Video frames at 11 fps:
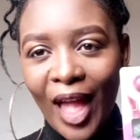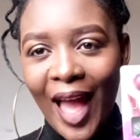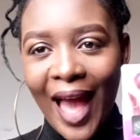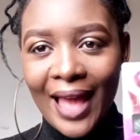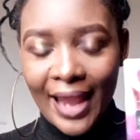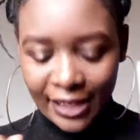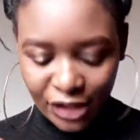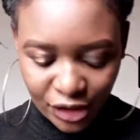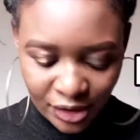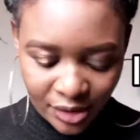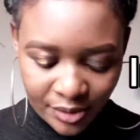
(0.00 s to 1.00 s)

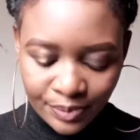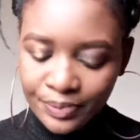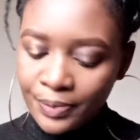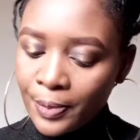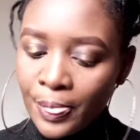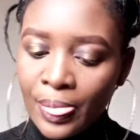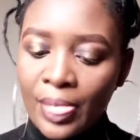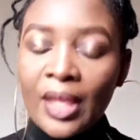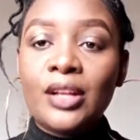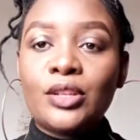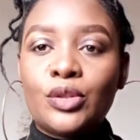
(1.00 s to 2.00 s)
eyelashes.
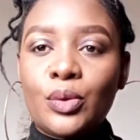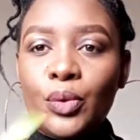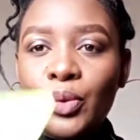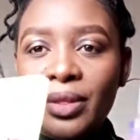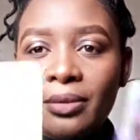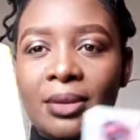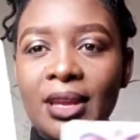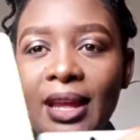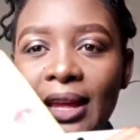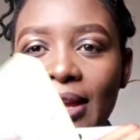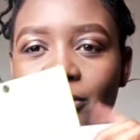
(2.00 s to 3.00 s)
So with me
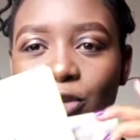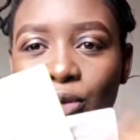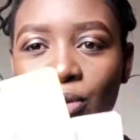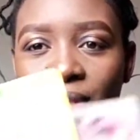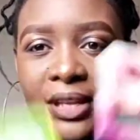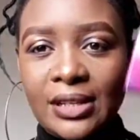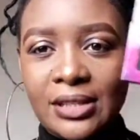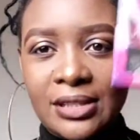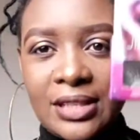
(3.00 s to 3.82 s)
I have two things.